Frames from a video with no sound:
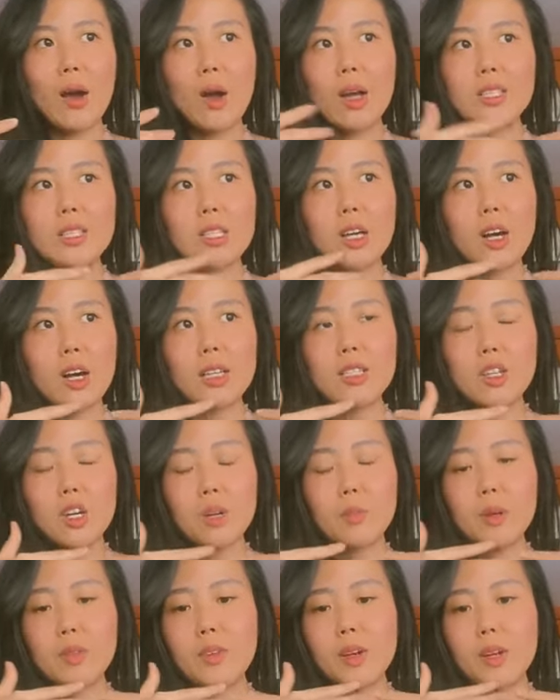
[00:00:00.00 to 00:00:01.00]
It's not, it's
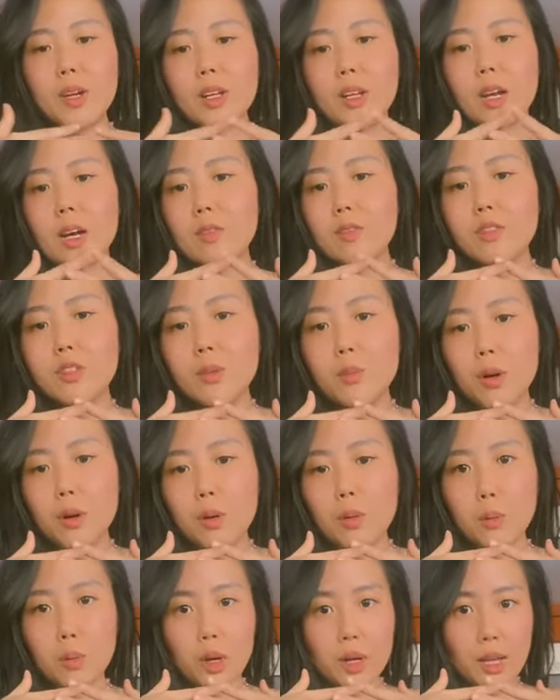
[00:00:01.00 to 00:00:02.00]
going to be very
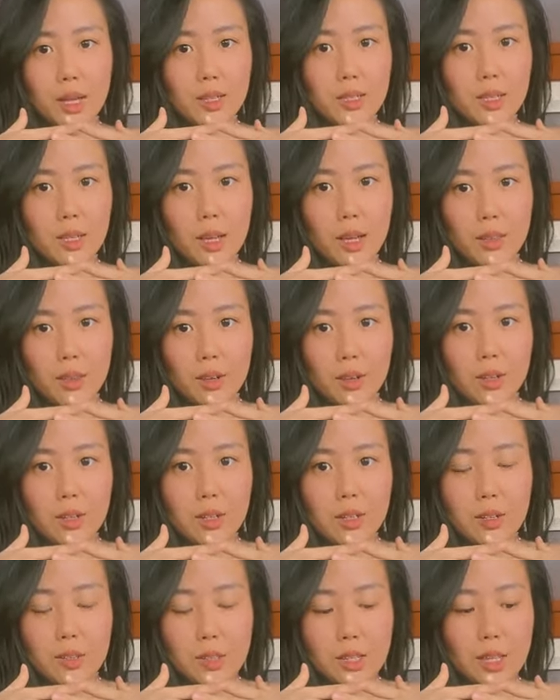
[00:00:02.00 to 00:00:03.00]
uncomfortable working together,
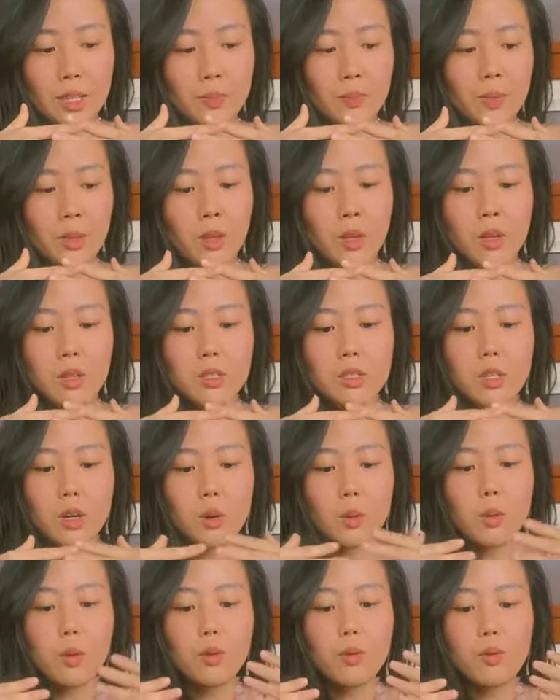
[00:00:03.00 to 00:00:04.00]
you see?
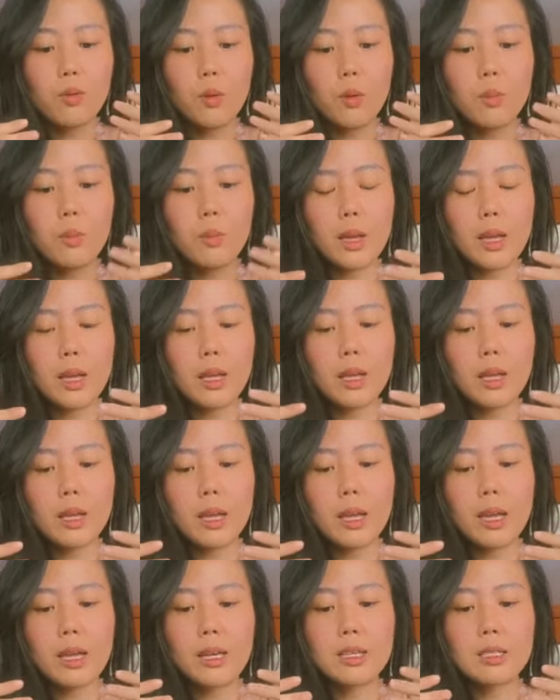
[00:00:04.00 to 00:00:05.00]
So for
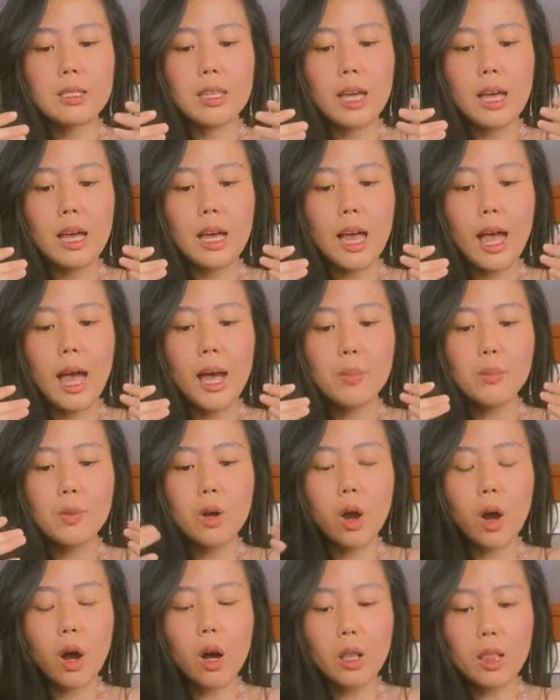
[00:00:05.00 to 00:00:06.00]
me is I'm
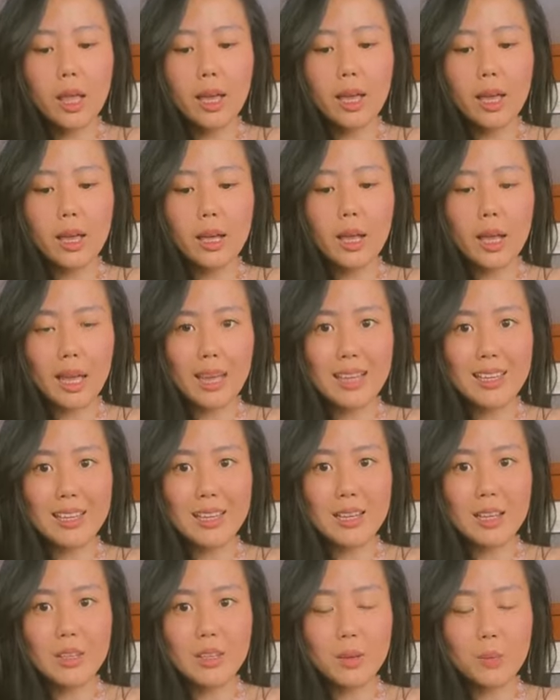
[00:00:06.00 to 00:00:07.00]
calling
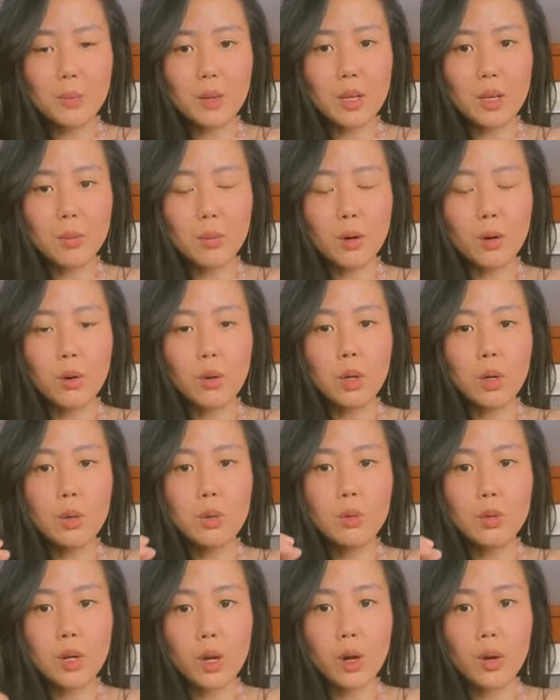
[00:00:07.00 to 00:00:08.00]
in the people
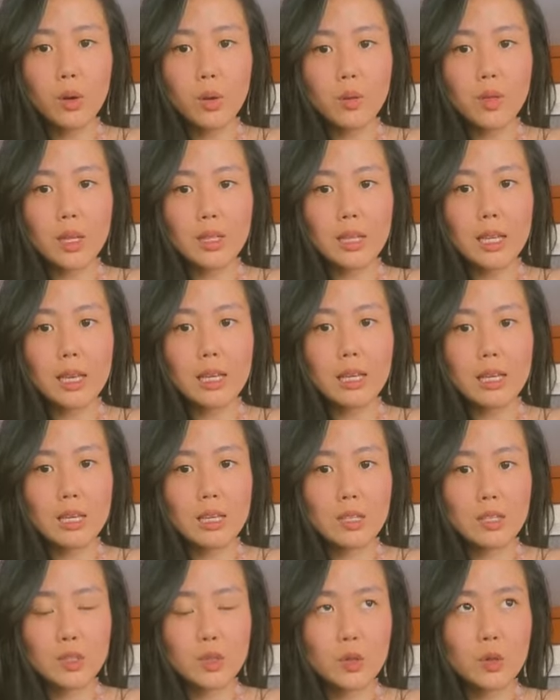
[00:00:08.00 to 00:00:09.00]
who know that they're
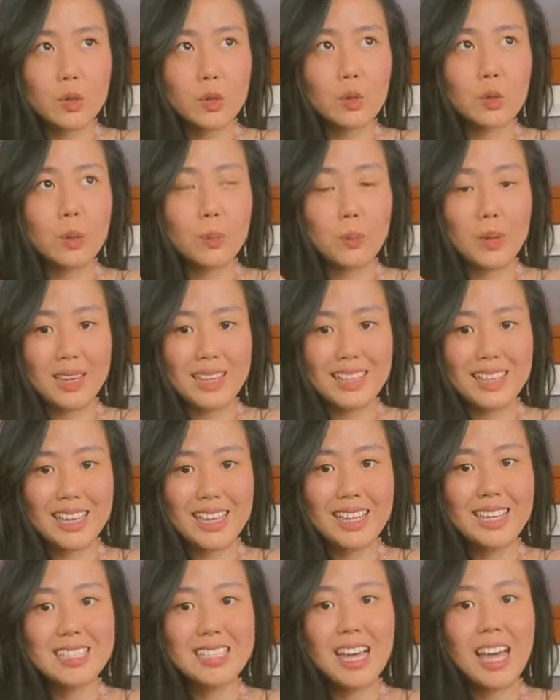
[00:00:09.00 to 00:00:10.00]
here to do the big
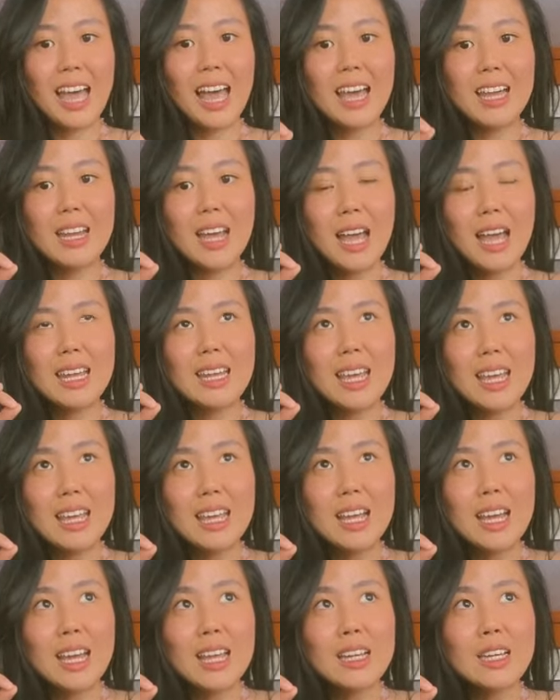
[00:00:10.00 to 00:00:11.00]
things and
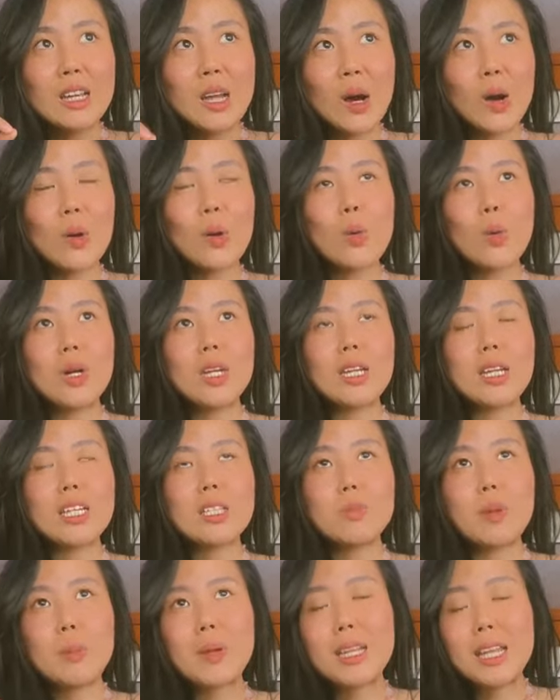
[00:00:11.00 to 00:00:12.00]
they know what it
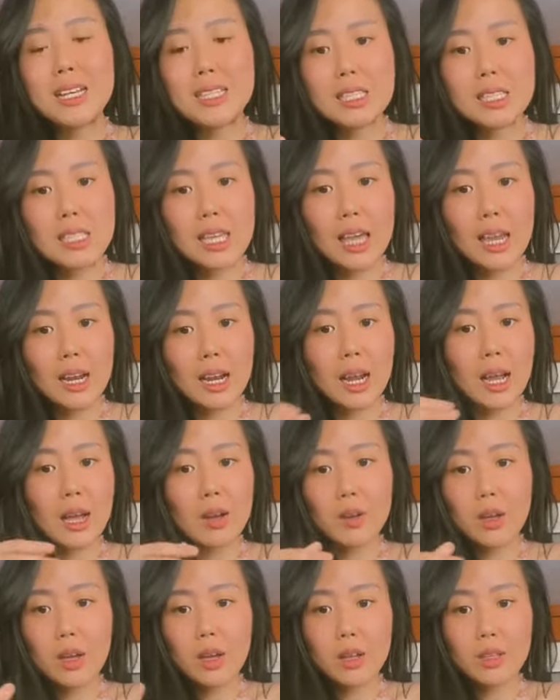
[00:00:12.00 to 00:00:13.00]
is. Maybe they're scared.
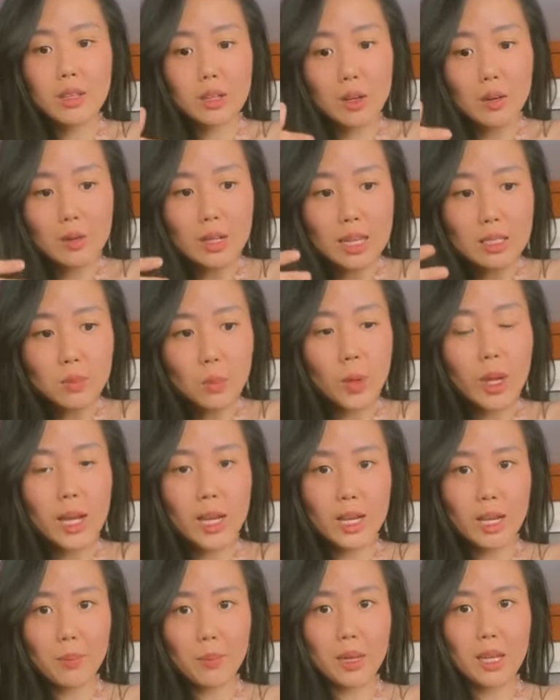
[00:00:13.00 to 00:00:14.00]
I, you know, that's where
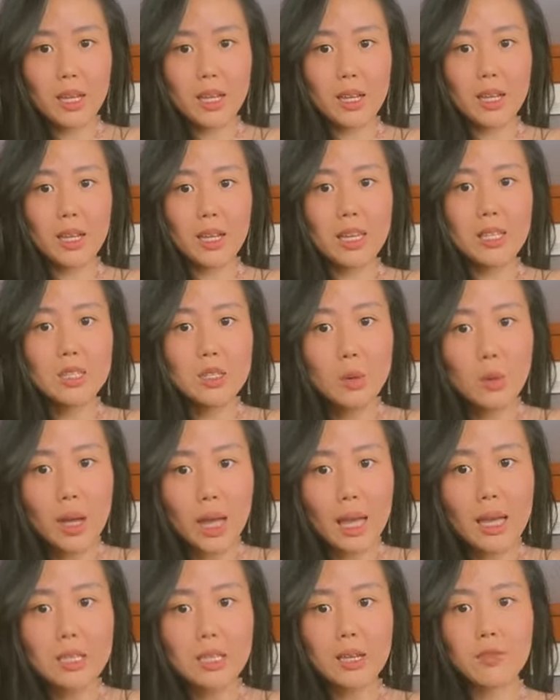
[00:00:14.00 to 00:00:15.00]
I come in. It's
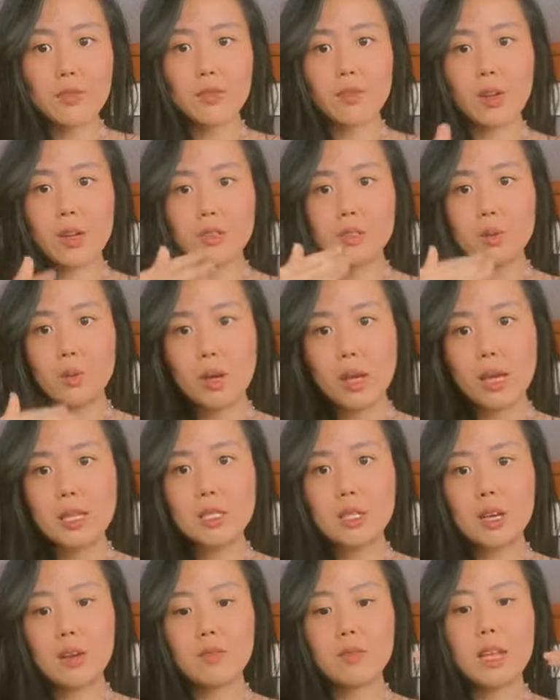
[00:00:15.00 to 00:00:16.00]
okay to have fear. It's okay
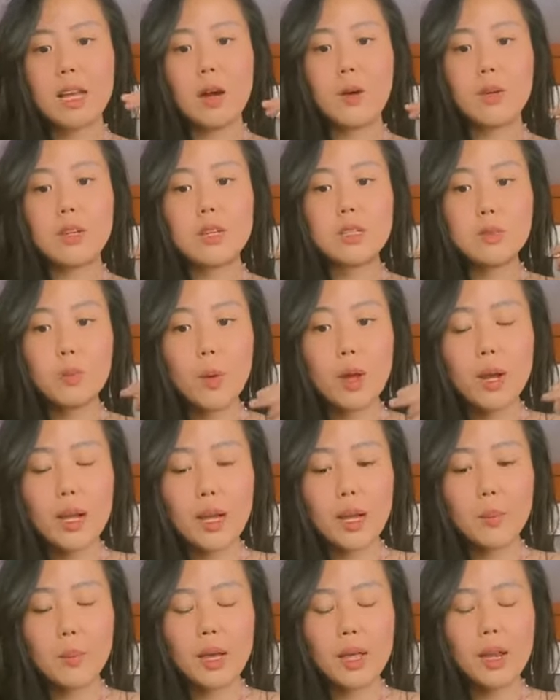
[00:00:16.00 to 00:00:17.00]
to have doubt. And this is where
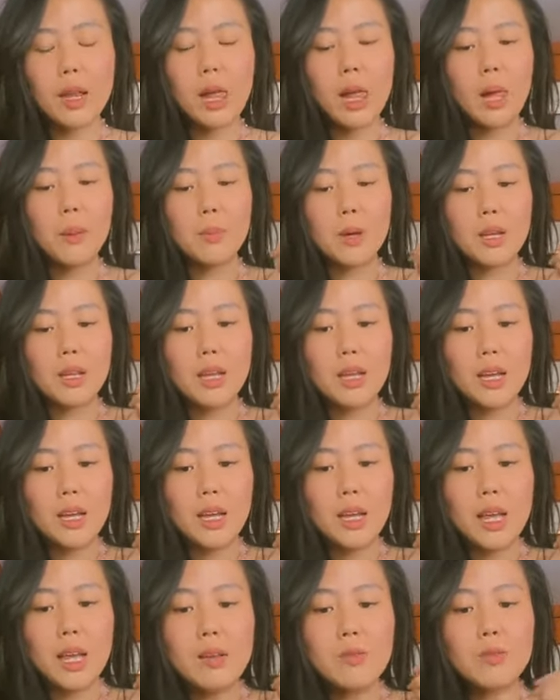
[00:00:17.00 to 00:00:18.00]
I come in. But
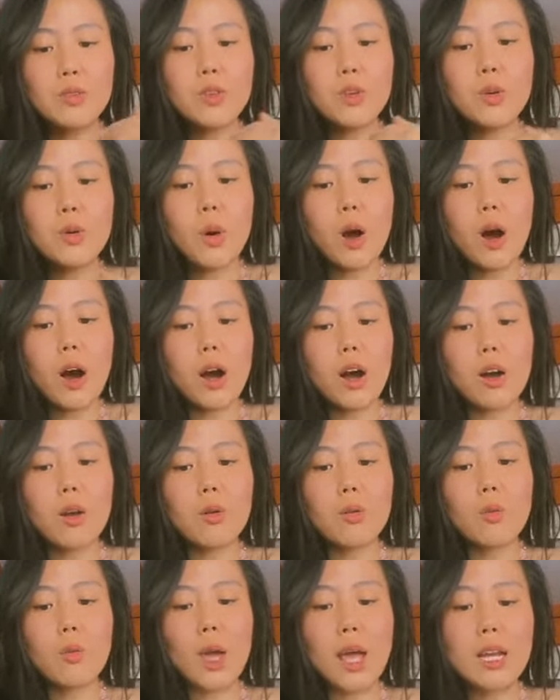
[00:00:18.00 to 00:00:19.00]
if you
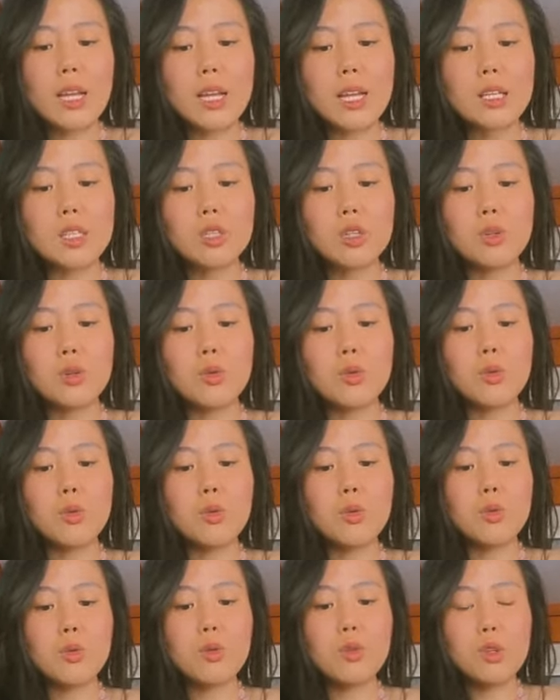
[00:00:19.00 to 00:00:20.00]
are ready
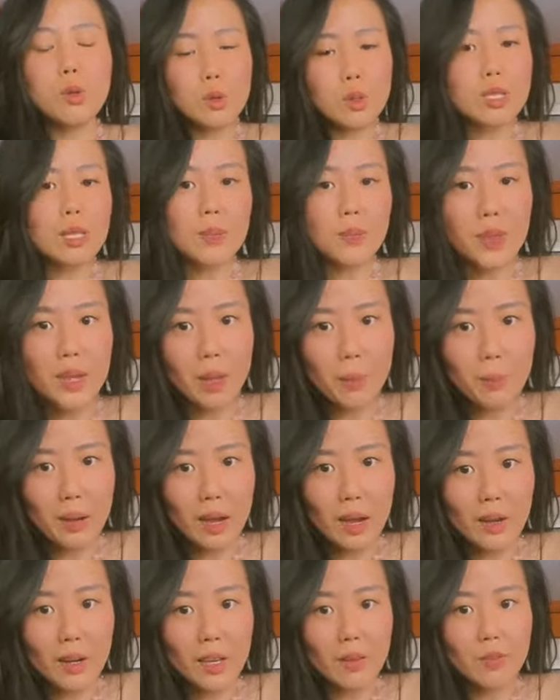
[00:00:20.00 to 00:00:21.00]
to do something
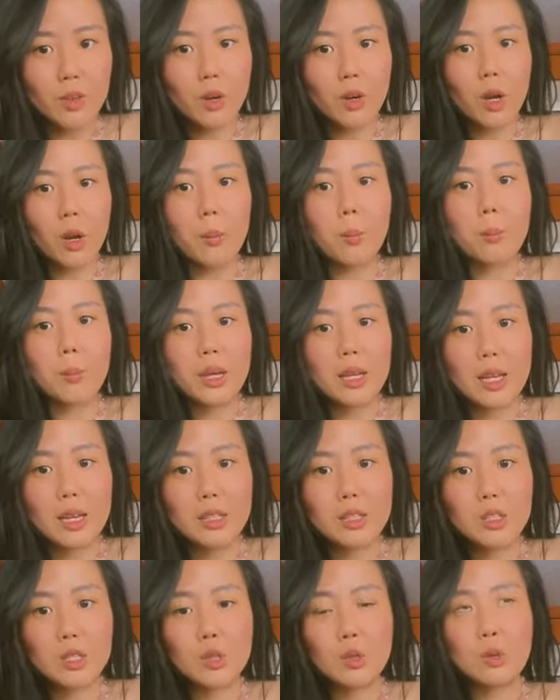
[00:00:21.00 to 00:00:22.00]
about it, if you're
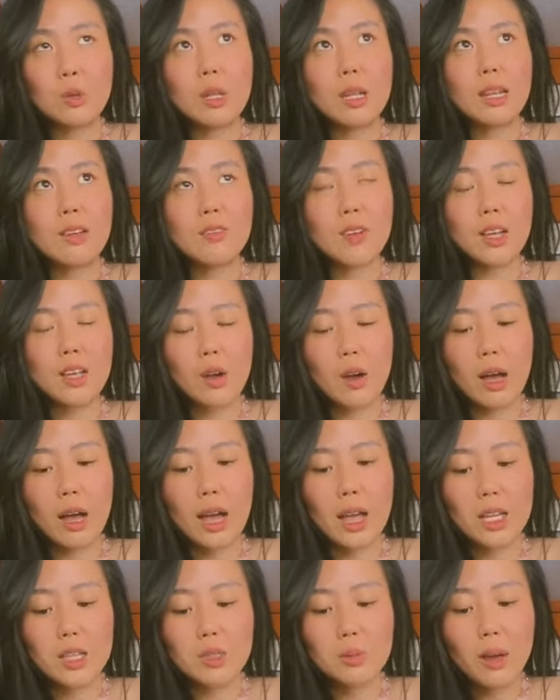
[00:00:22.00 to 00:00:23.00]
committed to living your
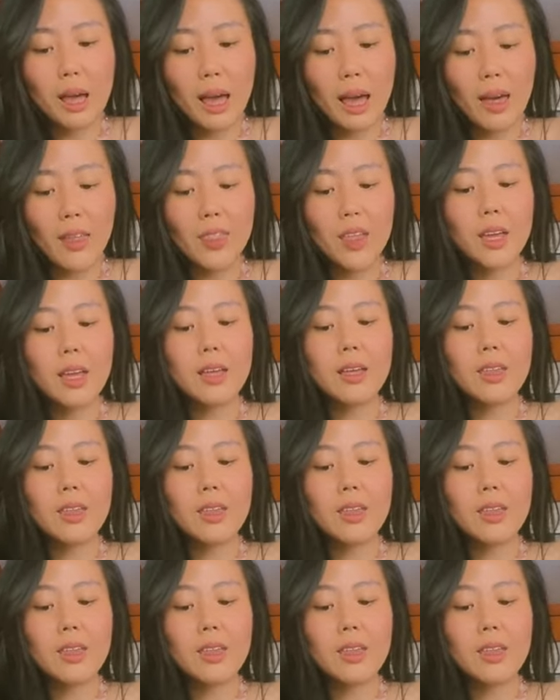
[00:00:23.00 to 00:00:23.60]
highest path,